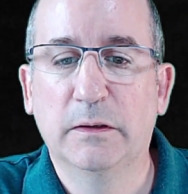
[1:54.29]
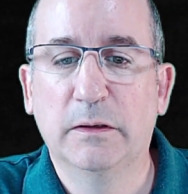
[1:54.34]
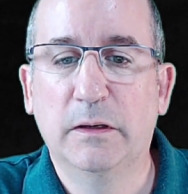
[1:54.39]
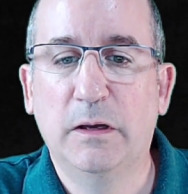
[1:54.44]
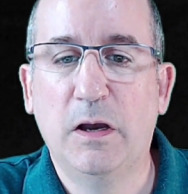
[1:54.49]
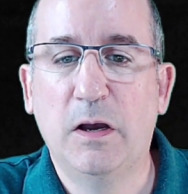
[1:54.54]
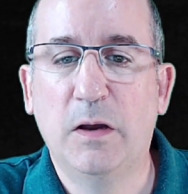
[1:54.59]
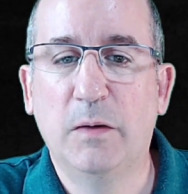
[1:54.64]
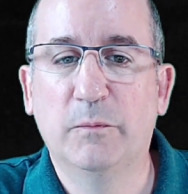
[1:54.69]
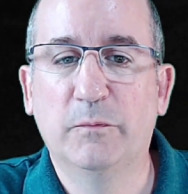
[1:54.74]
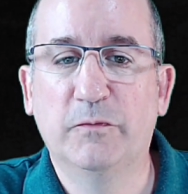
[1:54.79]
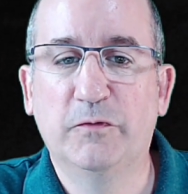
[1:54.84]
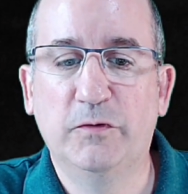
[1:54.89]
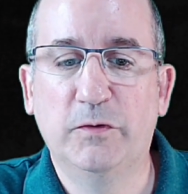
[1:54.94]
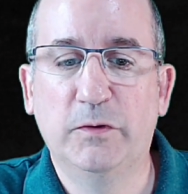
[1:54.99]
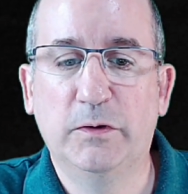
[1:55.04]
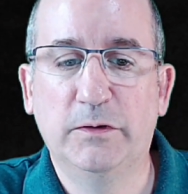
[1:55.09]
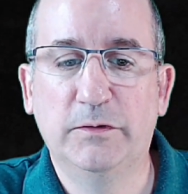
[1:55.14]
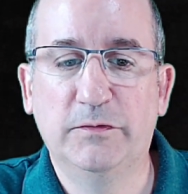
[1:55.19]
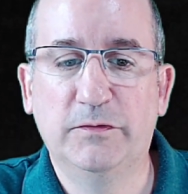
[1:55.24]
So you
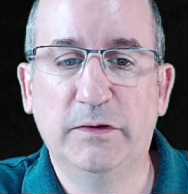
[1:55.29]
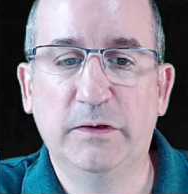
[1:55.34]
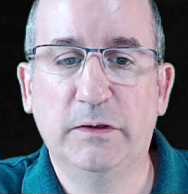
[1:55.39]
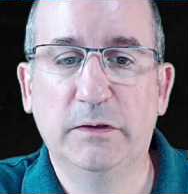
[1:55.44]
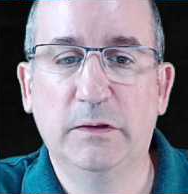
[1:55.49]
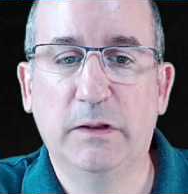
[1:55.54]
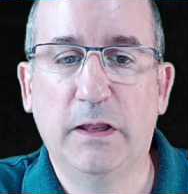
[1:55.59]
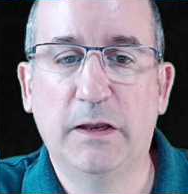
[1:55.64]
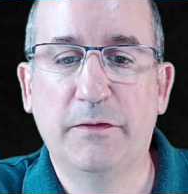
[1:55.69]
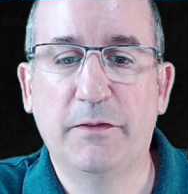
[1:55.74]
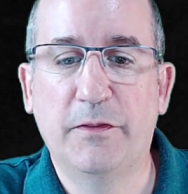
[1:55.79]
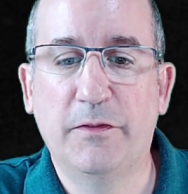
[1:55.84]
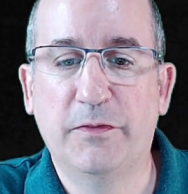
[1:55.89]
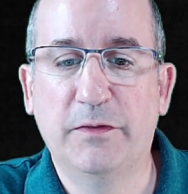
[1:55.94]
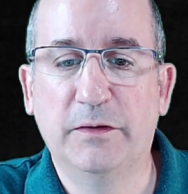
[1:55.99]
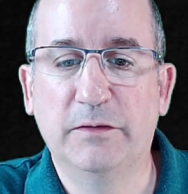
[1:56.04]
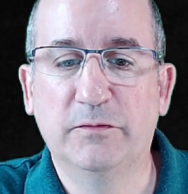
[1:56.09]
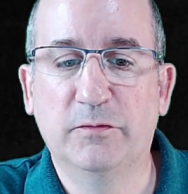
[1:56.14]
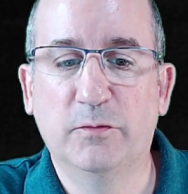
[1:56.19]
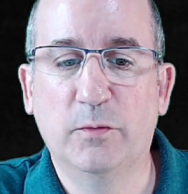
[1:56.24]
can see a lot of the
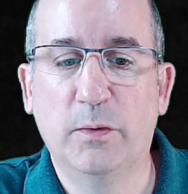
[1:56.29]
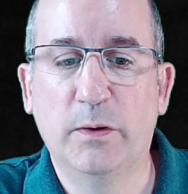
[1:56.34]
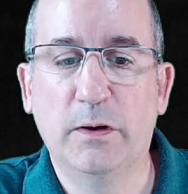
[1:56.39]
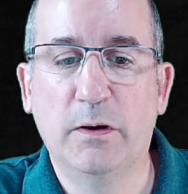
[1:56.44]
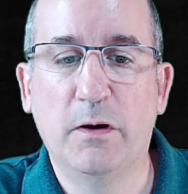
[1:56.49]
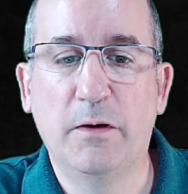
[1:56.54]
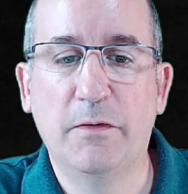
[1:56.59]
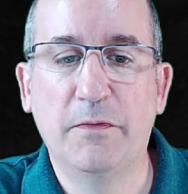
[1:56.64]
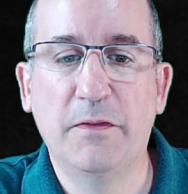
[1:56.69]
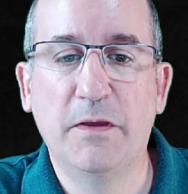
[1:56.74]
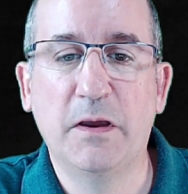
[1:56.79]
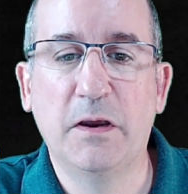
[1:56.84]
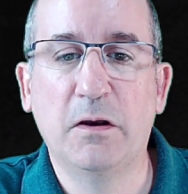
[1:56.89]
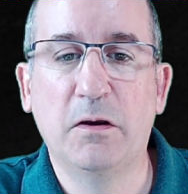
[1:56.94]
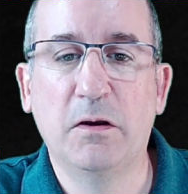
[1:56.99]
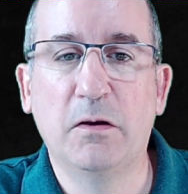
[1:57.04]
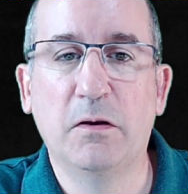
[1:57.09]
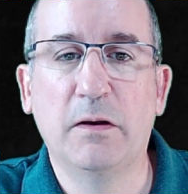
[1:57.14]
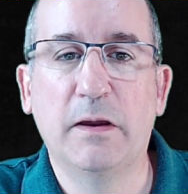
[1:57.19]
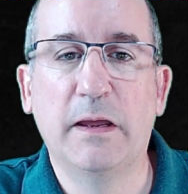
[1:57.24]
things going on
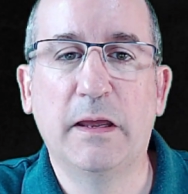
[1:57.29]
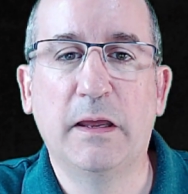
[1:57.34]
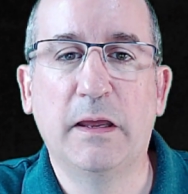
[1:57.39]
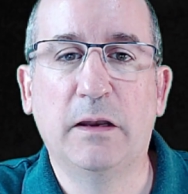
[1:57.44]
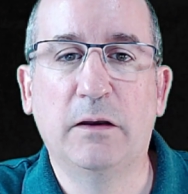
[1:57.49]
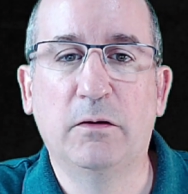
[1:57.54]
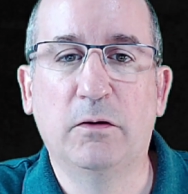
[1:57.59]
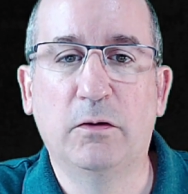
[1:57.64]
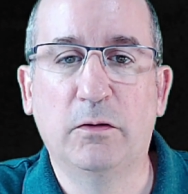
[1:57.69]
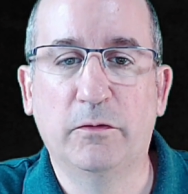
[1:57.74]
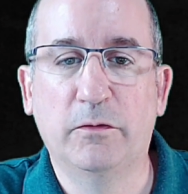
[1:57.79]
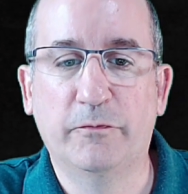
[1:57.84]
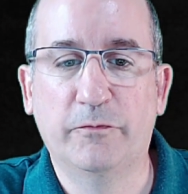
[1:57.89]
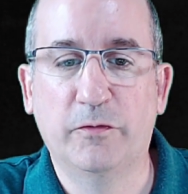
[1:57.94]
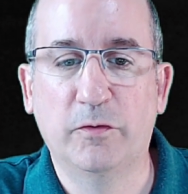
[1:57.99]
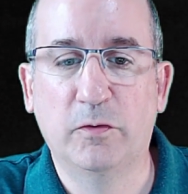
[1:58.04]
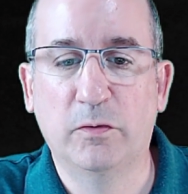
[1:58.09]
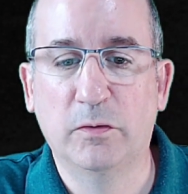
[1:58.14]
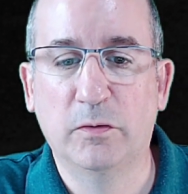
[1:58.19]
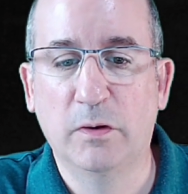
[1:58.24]
there and all of
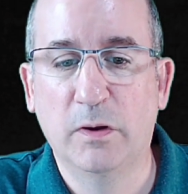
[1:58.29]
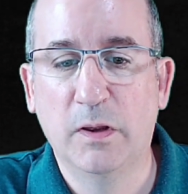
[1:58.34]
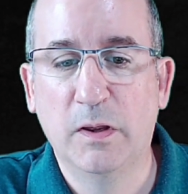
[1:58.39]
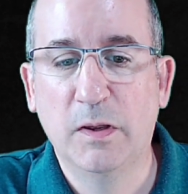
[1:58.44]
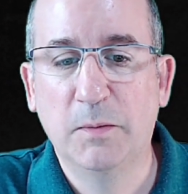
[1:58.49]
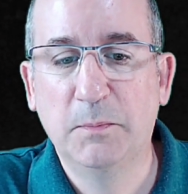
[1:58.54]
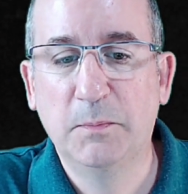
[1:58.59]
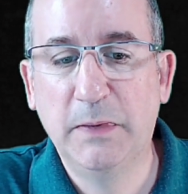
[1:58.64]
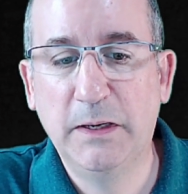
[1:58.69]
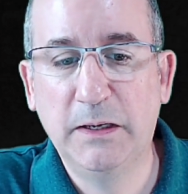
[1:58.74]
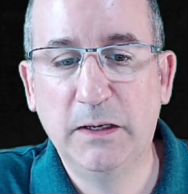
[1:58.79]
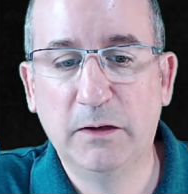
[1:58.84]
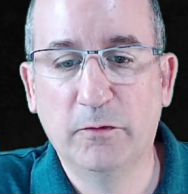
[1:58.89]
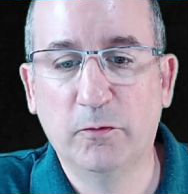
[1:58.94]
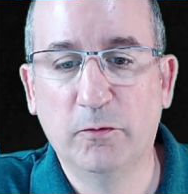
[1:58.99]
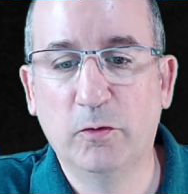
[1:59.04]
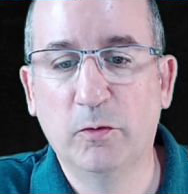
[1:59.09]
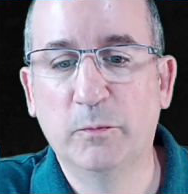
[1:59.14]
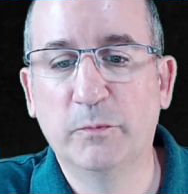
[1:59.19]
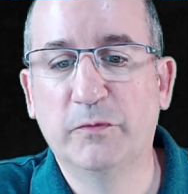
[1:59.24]
their meeting
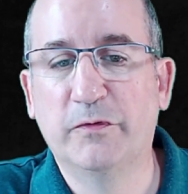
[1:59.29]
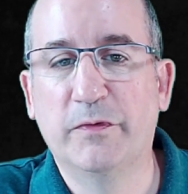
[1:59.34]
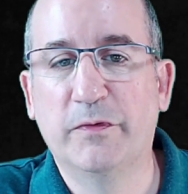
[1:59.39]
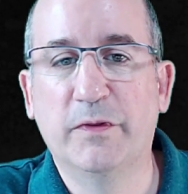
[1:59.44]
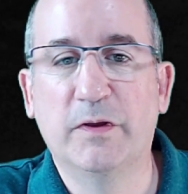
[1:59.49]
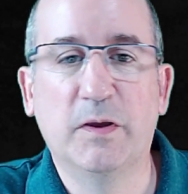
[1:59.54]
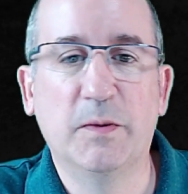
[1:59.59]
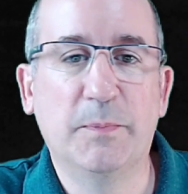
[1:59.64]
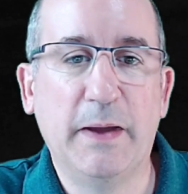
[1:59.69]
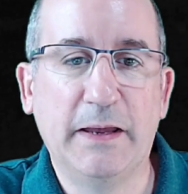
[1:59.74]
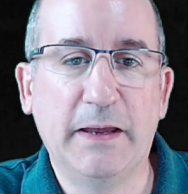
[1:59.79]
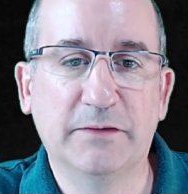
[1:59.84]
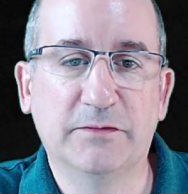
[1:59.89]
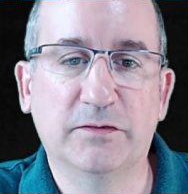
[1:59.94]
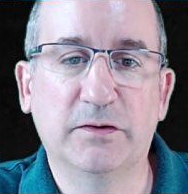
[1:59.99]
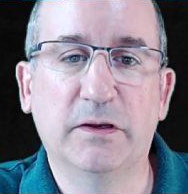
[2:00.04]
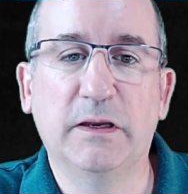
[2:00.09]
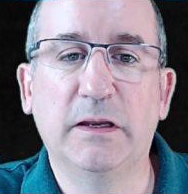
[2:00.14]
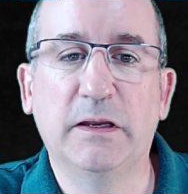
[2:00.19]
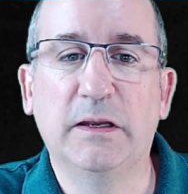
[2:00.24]
rooms and the
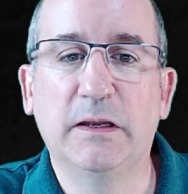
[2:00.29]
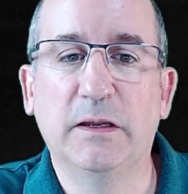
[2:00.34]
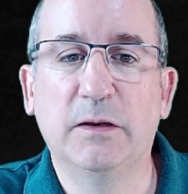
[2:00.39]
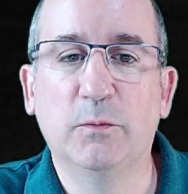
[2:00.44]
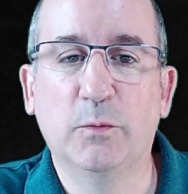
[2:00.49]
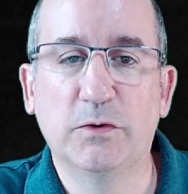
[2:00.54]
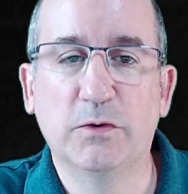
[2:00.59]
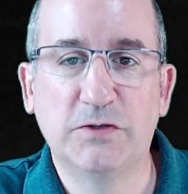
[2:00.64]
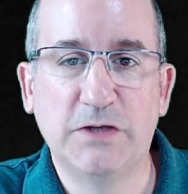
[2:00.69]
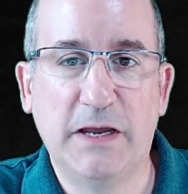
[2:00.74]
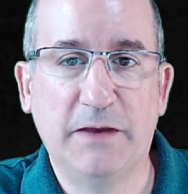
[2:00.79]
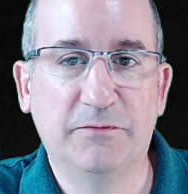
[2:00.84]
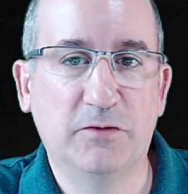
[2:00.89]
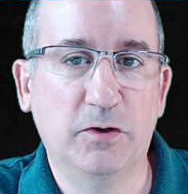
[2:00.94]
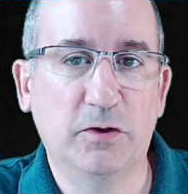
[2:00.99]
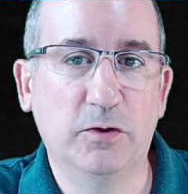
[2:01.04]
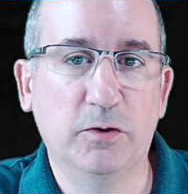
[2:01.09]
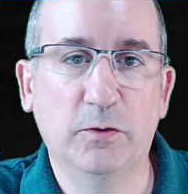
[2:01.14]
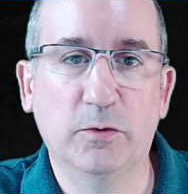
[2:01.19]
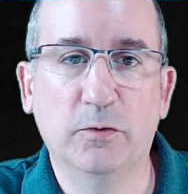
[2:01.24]
capacity and what you have to
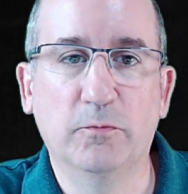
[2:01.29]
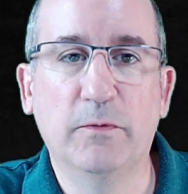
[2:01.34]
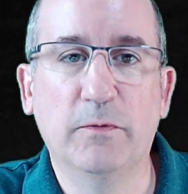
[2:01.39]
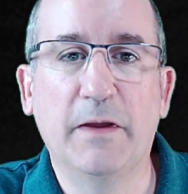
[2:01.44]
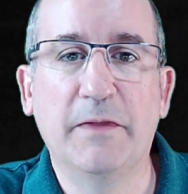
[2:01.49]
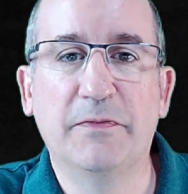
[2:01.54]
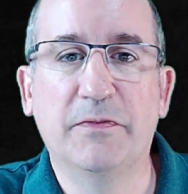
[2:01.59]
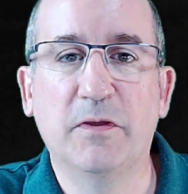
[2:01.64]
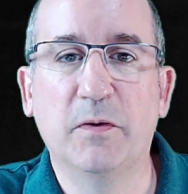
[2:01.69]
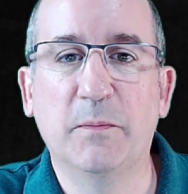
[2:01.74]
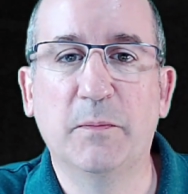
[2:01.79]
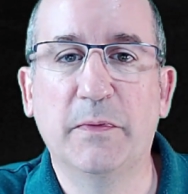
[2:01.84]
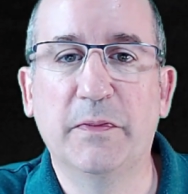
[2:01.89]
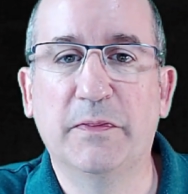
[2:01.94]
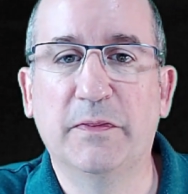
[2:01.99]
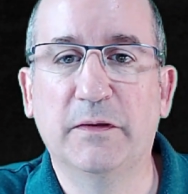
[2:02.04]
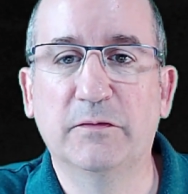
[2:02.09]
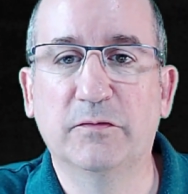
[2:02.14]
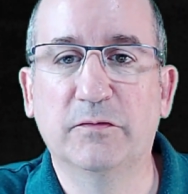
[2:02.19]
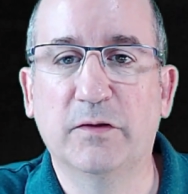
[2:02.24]
do to rent them and
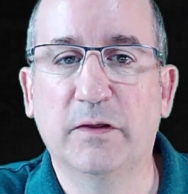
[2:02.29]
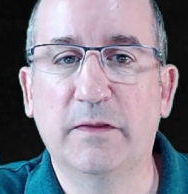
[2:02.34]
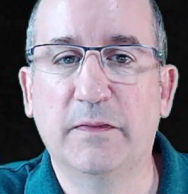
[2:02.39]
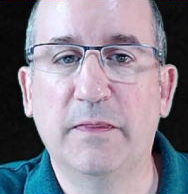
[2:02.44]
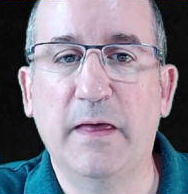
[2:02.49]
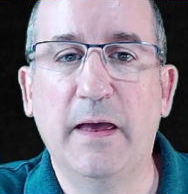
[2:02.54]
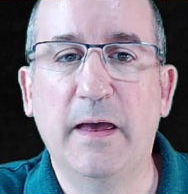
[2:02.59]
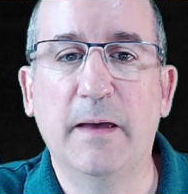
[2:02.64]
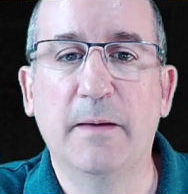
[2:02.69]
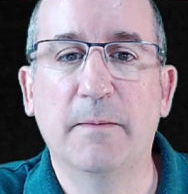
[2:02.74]
things like that.